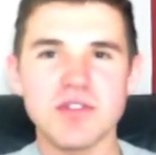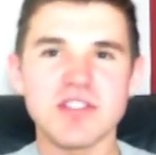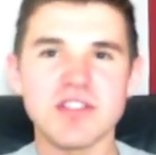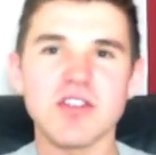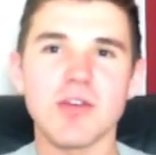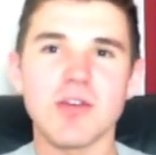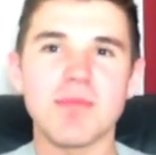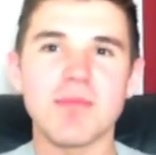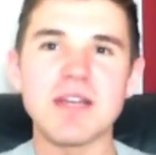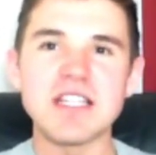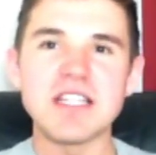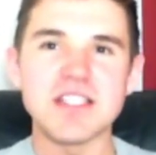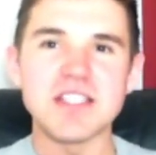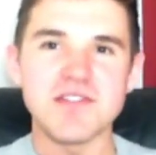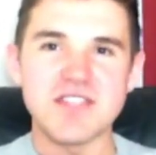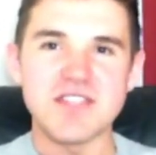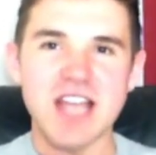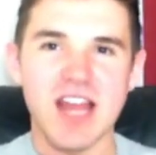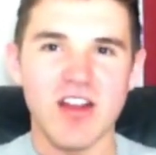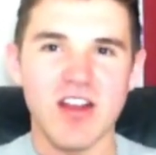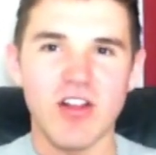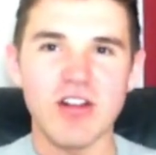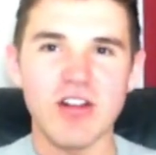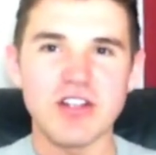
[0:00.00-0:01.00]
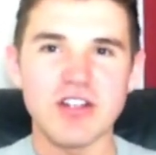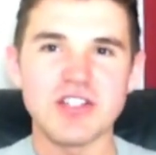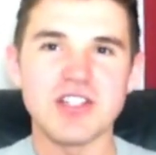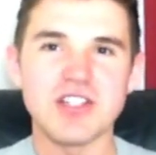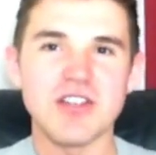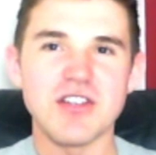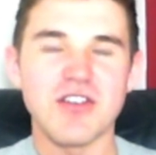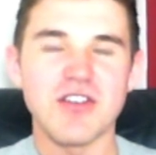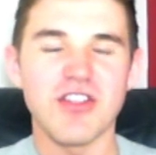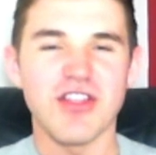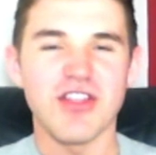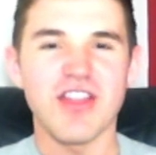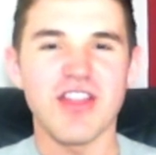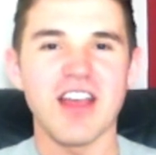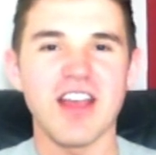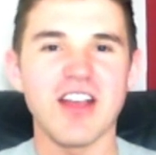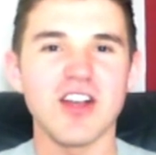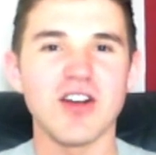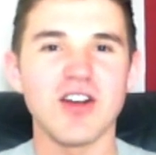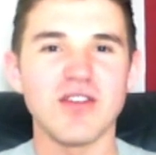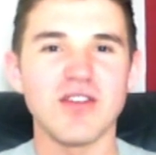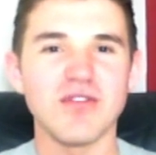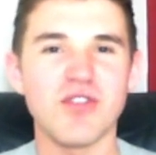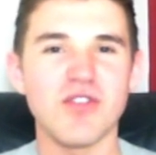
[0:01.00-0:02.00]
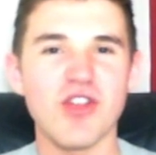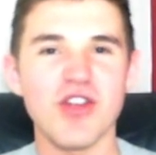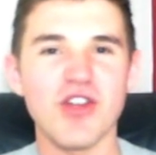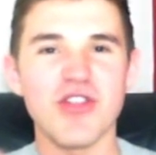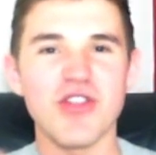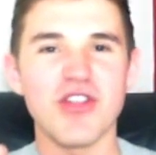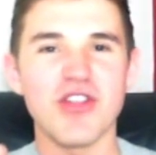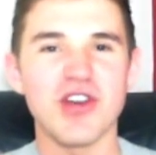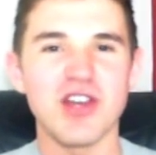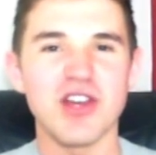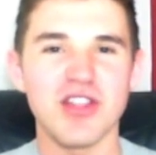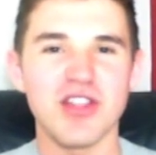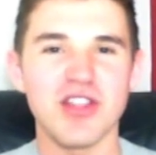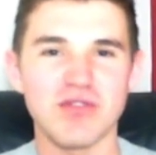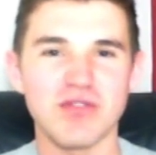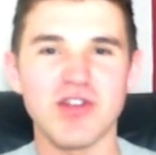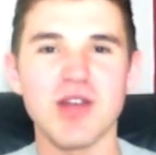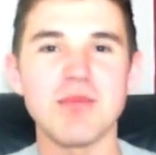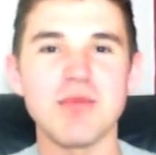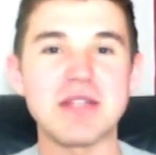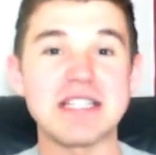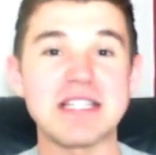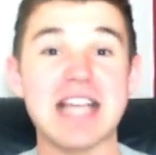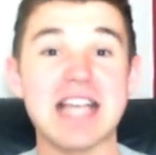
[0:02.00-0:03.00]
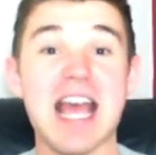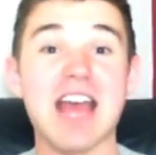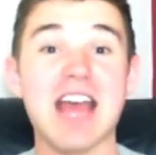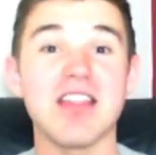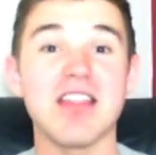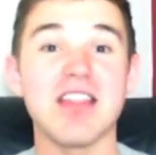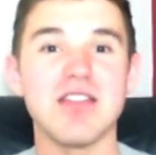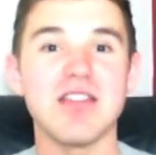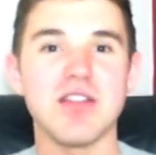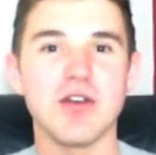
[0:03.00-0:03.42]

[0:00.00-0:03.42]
is there a piece of technology you can think of that the Romans had